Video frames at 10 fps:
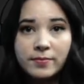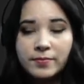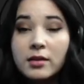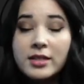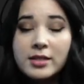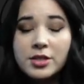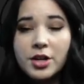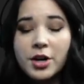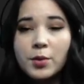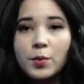Let's
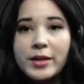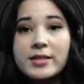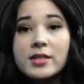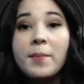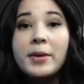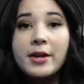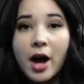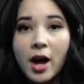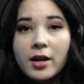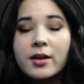start with some
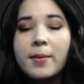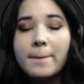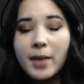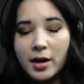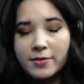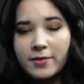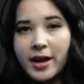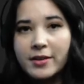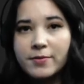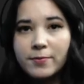
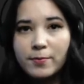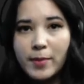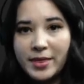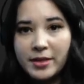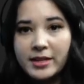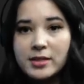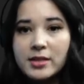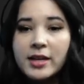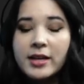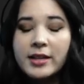non-modifying methods.
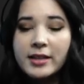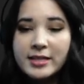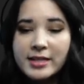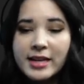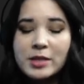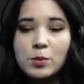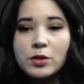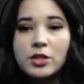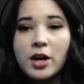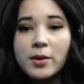In this case,
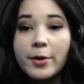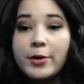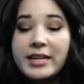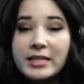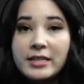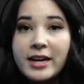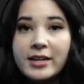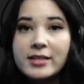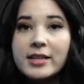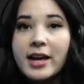we'll talk about
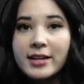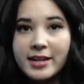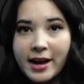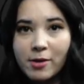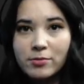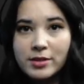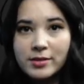index and count.